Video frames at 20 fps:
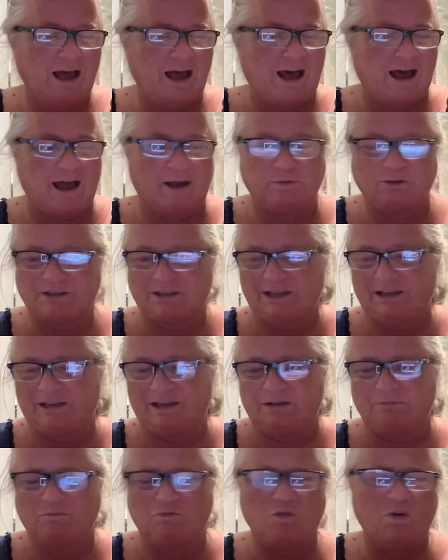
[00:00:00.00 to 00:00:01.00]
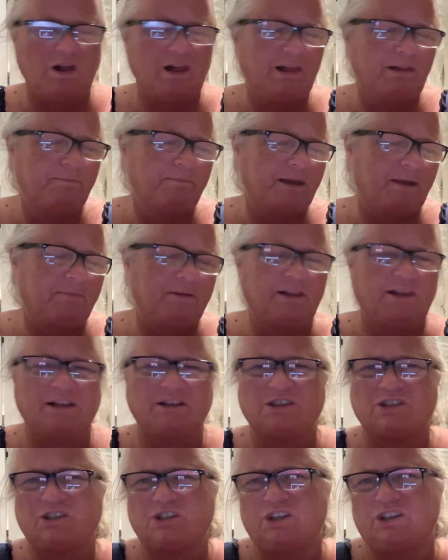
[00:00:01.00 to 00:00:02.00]
I was thinking, well, maybe
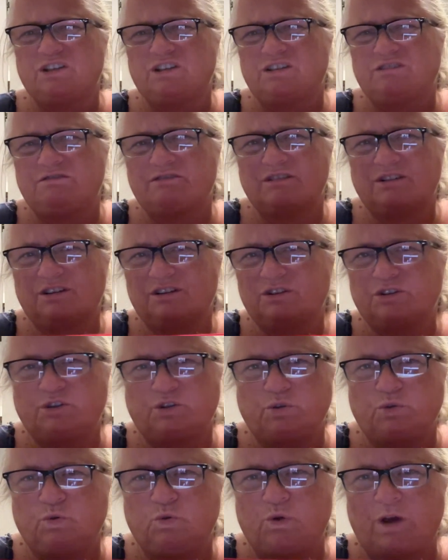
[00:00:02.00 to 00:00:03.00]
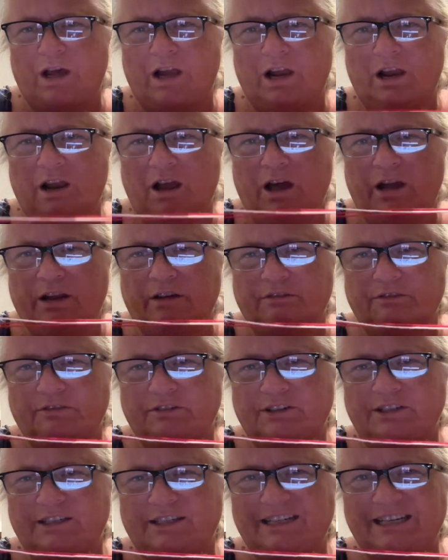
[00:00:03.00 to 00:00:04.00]
let's just do a lot of
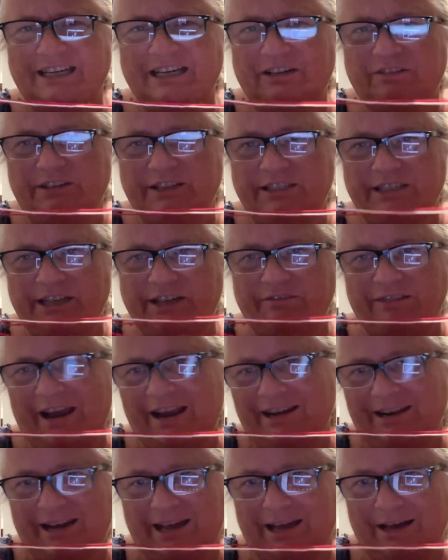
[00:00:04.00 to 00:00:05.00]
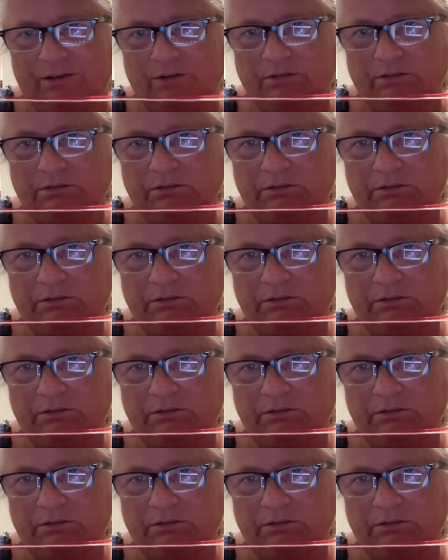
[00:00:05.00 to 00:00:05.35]
decreasing right now,